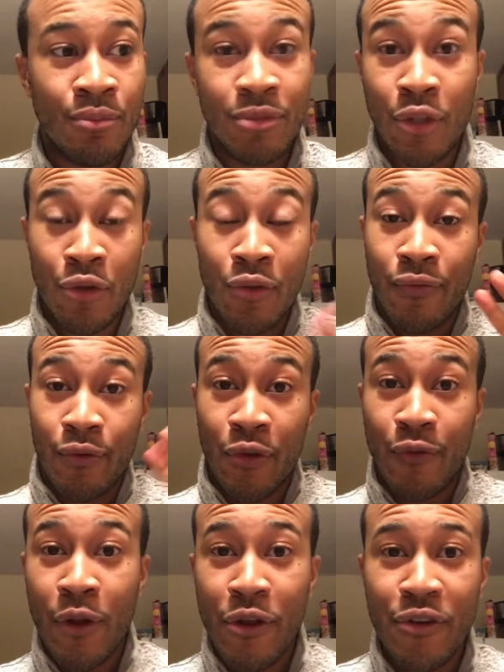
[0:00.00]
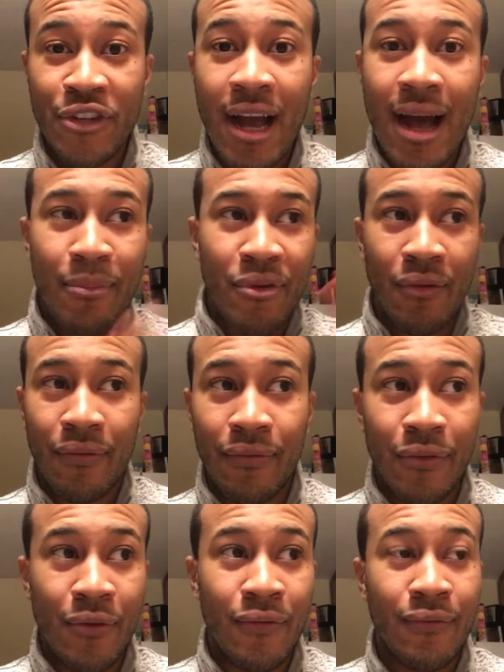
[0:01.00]
So you've quit your job,
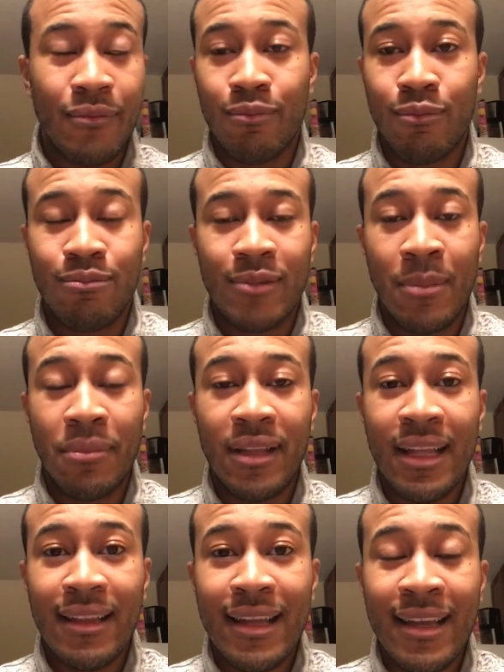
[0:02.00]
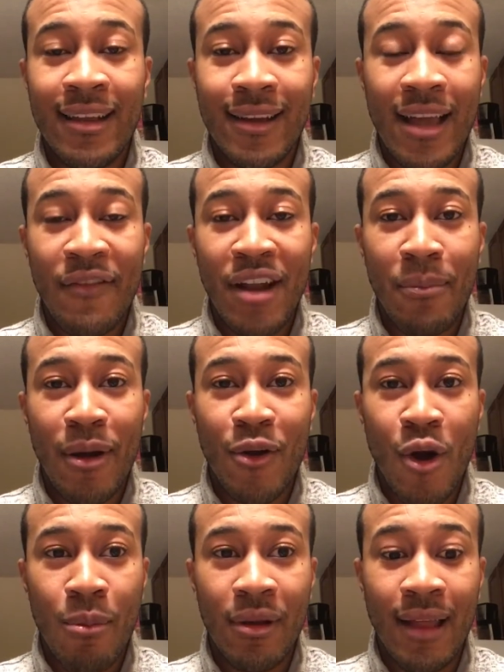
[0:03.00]
you've completely given up on
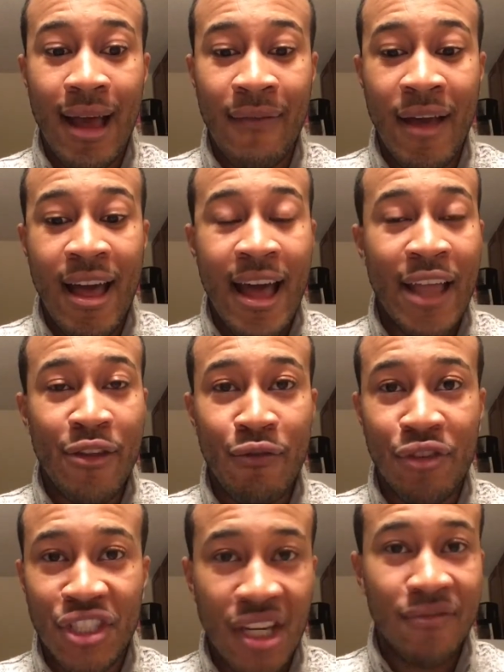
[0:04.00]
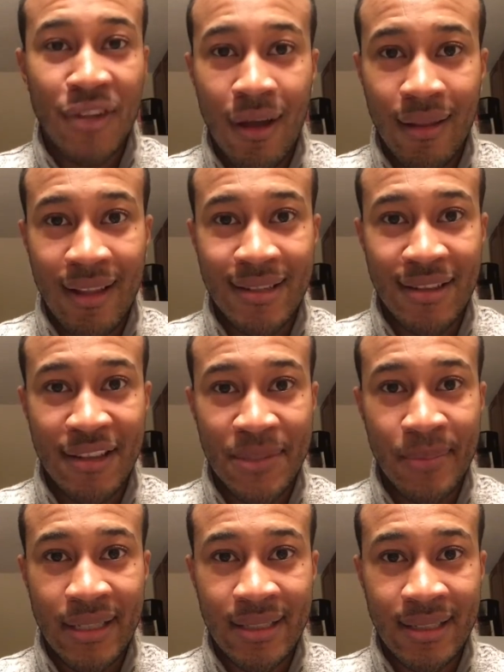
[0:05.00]
corporate life, and you've shoved all into this
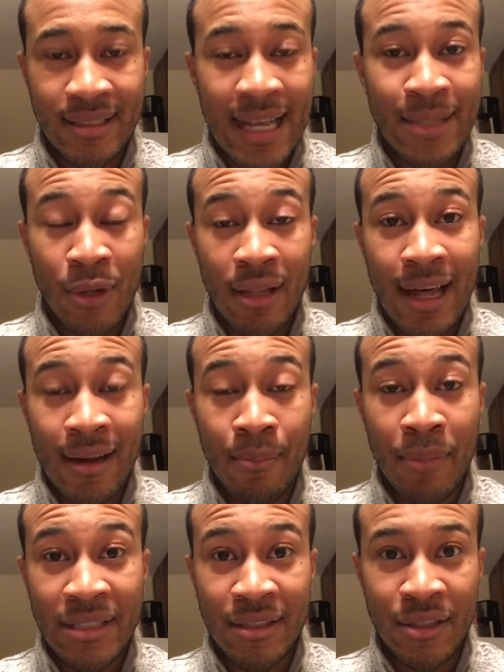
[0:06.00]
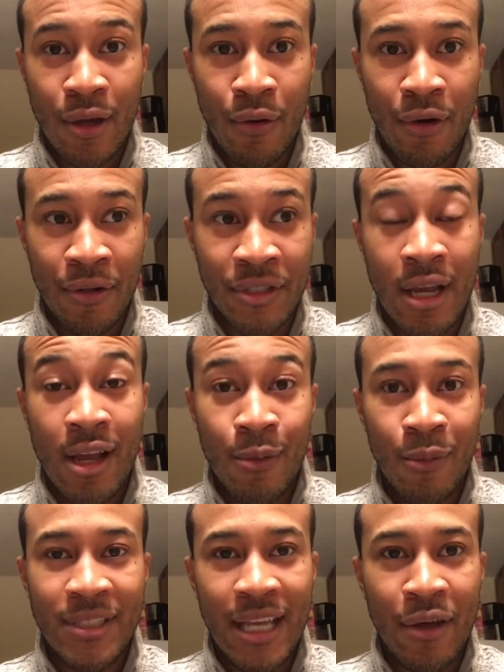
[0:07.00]
business, because that's what a lot of business owners
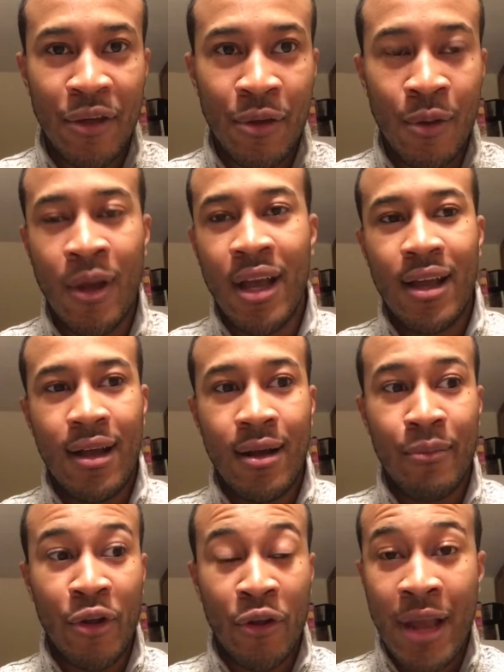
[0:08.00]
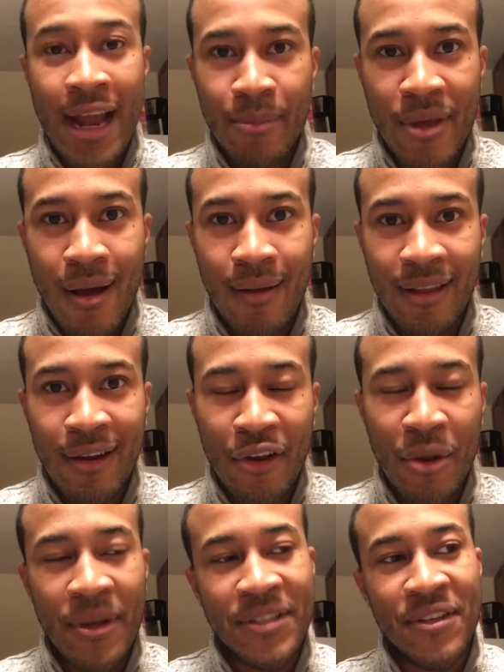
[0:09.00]
will tell you. You know, you got to be all in on
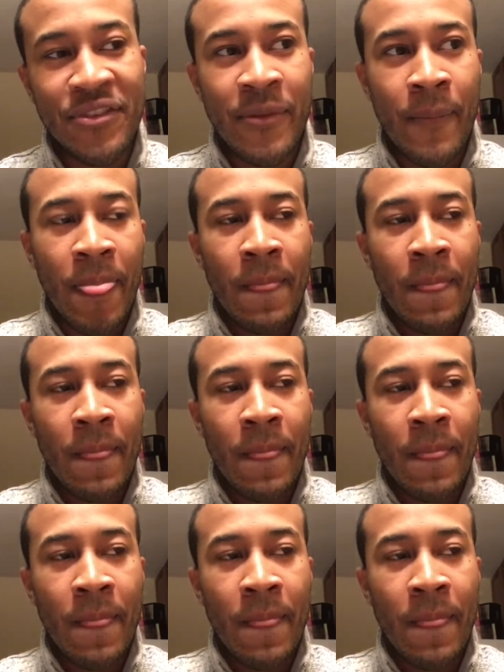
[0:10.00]
your business.